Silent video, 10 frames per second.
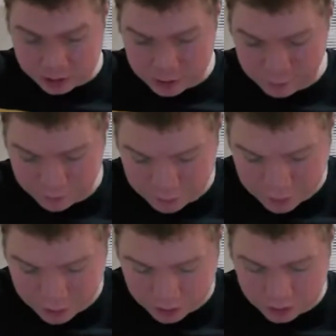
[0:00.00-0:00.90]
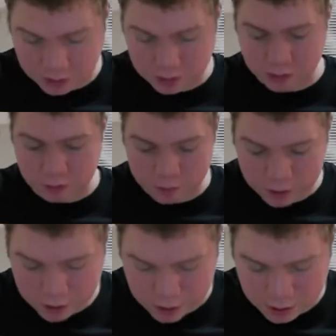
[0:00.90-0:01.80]
If you can.
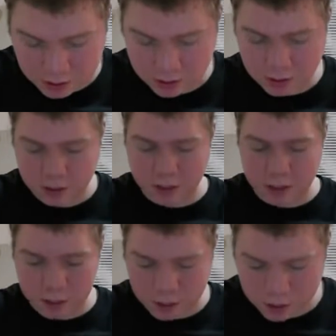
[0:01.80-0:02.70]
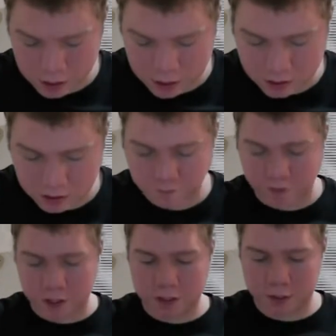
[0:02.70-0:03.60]
Okay. And then
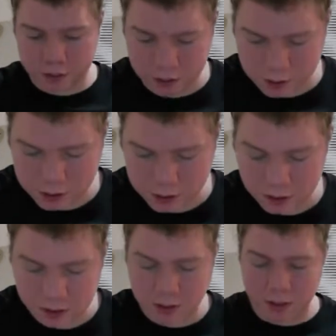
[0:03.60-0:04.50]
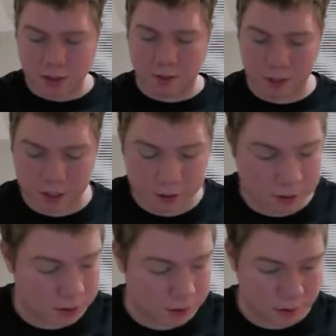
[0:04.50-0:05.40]
finally, man, this
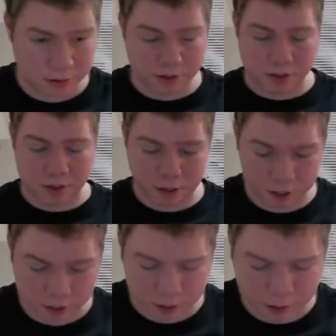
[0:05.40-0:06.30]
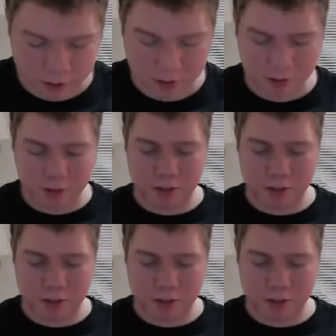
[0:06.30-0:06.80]
thing is dead center.